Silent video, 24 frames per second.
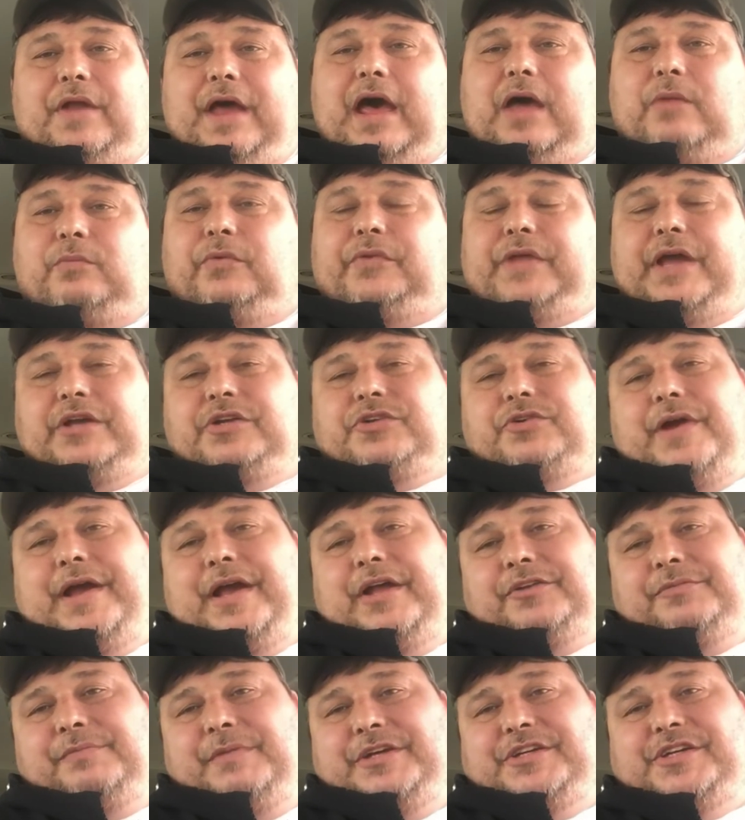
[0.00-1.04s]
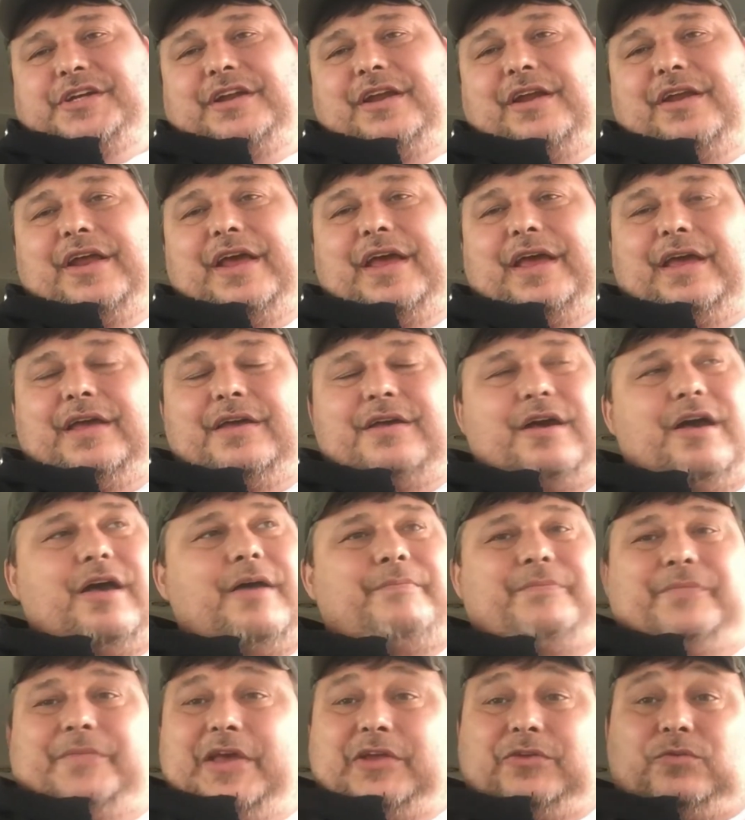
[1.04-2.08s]
on with that transmission today.
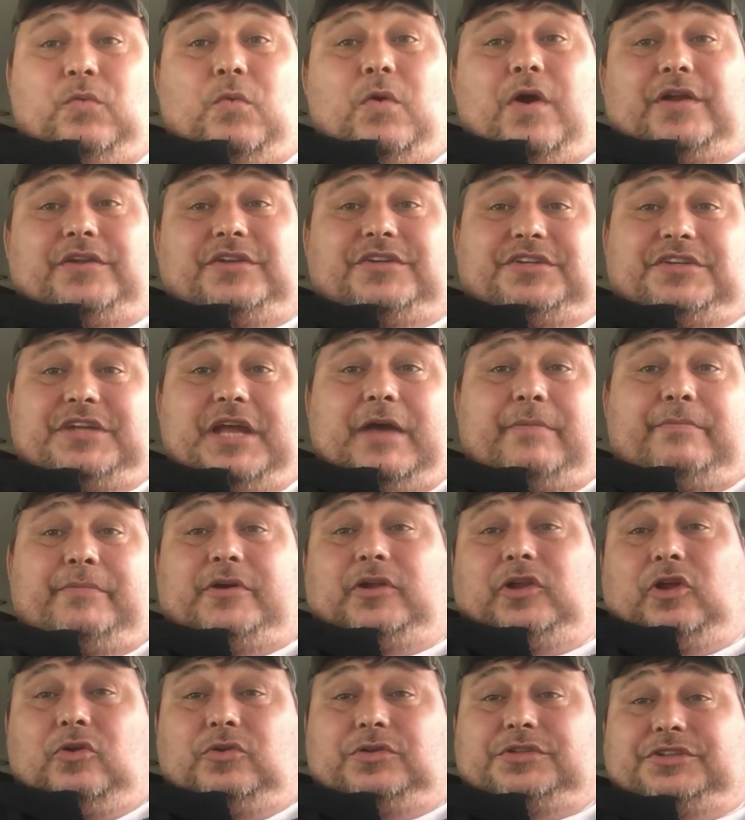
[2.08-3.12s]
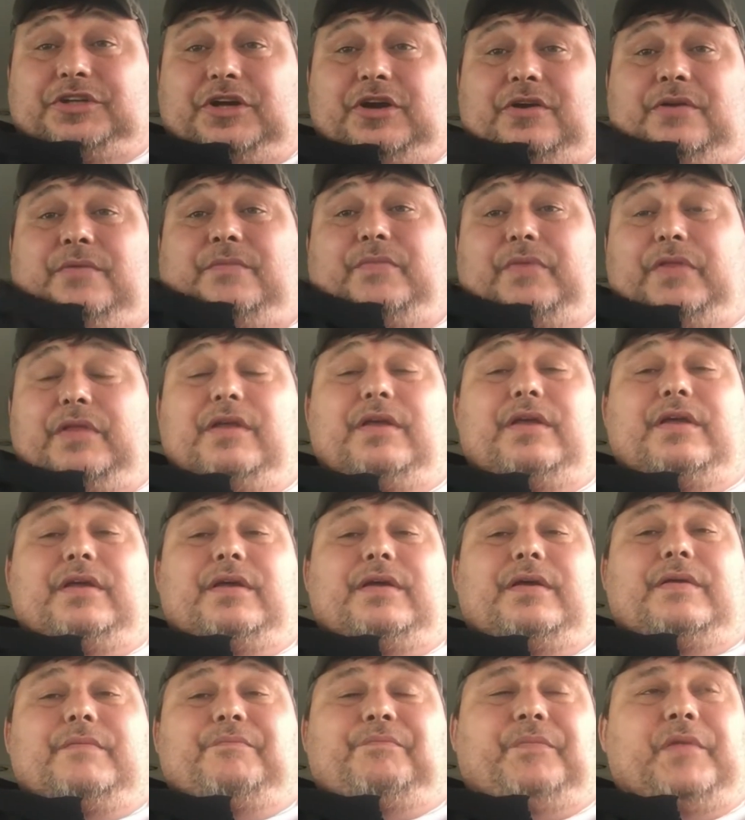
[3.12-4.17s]
That's one step closer.
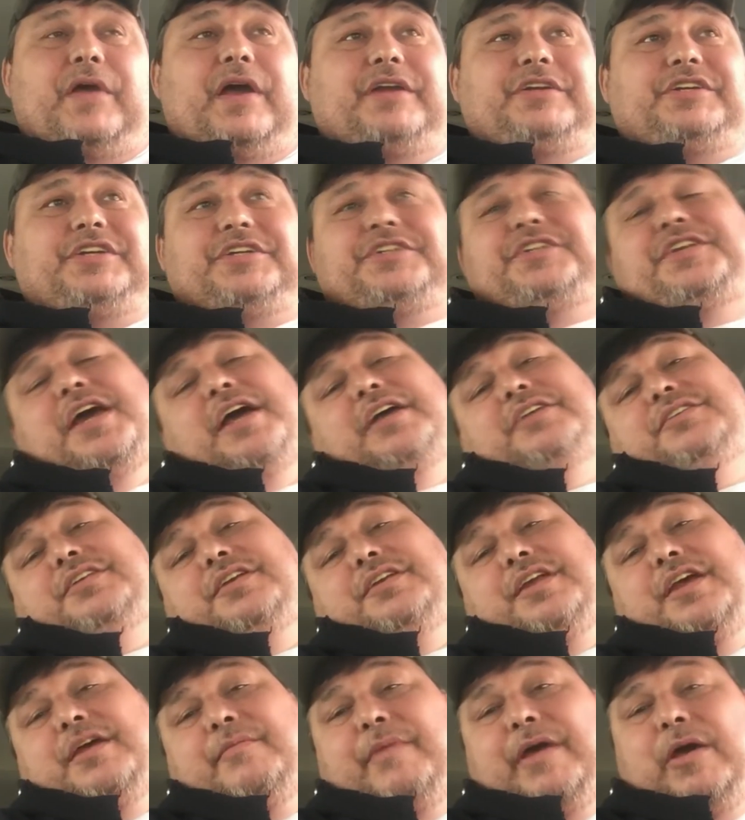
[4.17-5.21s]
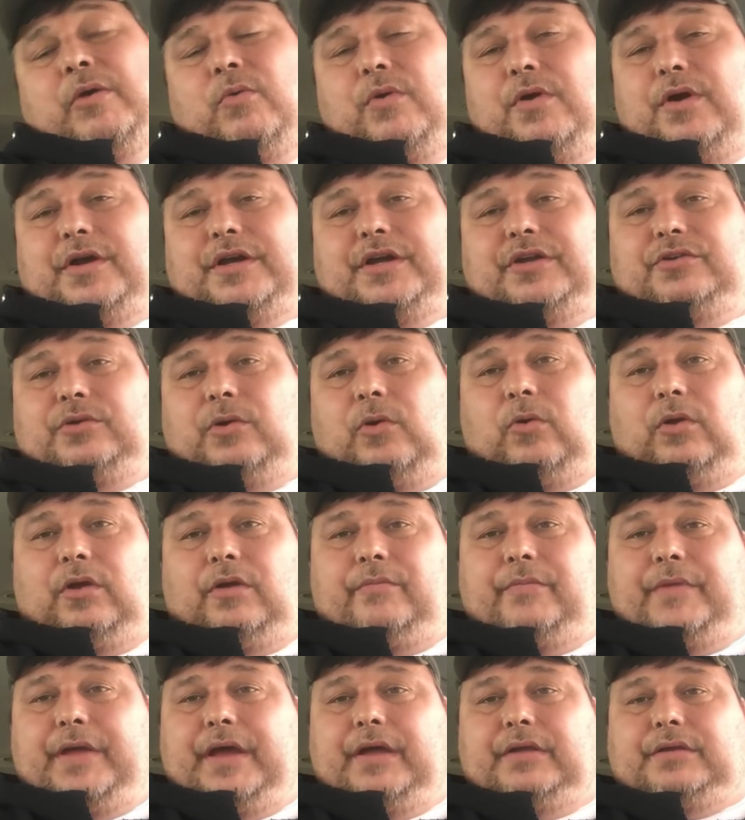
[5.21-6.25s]
I just texted him at work and told
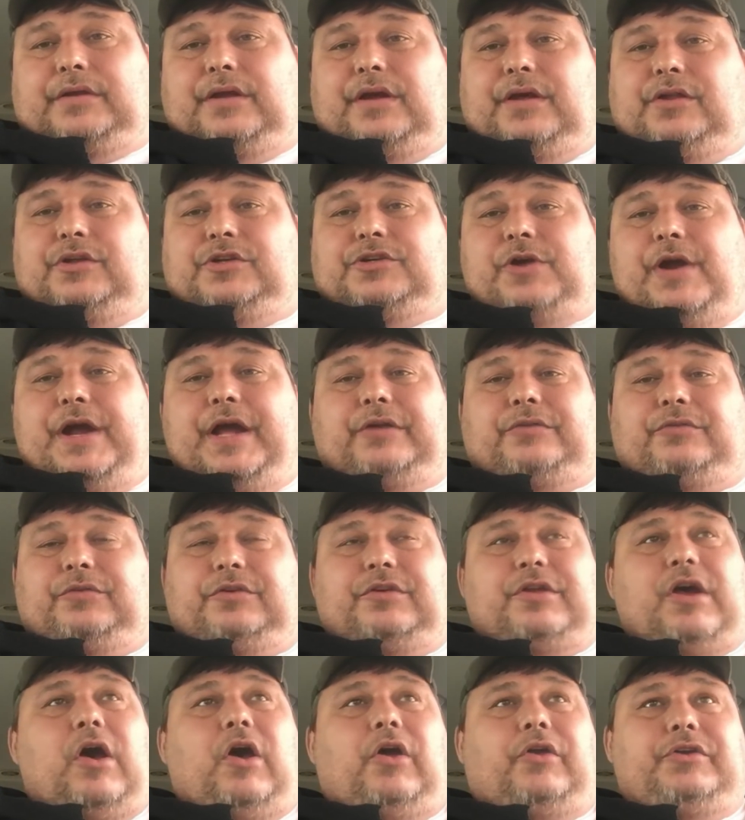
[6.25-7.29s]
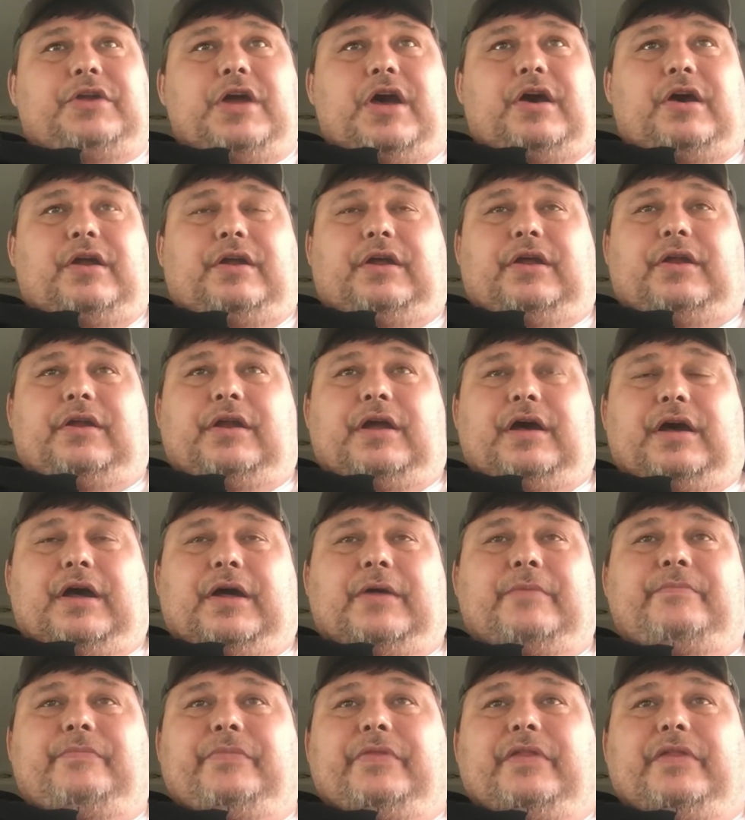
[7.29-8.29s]
him that the trans was all done, and